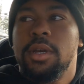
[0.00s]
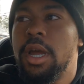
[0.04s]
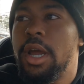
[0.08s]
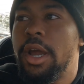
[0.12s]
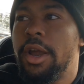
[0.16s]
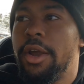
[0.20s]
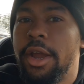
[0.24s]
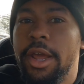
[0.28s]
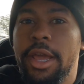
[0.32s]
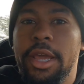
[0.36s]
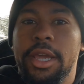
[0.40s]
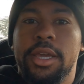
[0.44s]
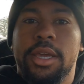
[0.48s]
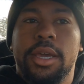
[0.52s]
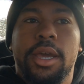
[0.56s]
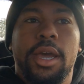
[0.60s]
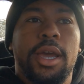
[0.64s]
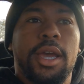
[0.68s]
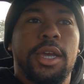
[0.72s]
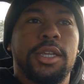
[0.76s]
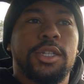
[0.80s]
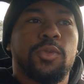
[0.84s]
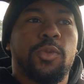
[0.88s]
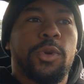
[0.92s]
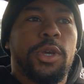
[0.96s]
Alright
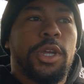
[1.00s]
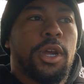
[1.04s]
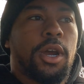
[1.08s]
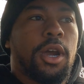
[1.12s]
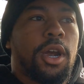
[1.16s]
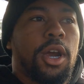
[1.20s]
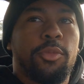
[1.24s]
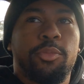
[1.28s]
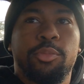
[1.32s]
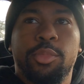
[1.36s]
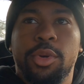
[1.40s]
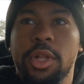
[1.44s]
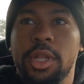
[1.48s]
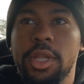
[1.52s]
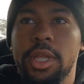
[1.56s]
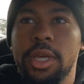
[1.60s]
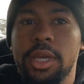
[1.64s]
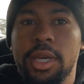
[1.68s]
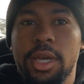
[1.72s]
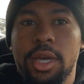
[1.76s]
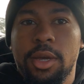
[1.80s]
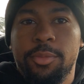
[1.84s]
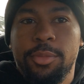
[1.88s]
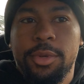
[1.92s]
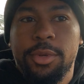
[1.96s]
guys, we are
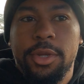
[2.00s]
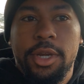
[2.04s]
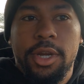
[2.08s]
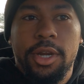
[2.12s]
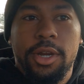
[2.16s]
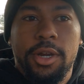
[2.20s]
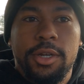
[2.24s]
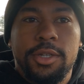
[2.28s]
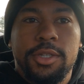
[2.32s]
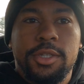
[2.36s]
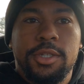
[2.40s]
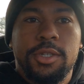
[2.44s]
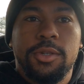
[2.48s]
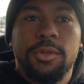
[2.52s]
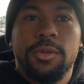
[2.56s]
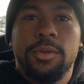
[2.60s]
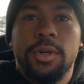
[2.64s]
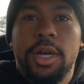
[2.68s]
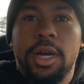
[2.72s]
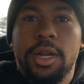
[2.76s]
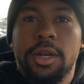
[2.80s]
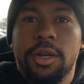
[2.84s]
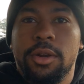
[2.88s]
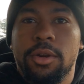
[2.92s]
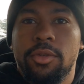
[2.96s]
pulling up here to
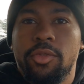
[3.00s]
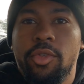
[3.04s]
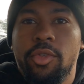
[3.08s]
Hutter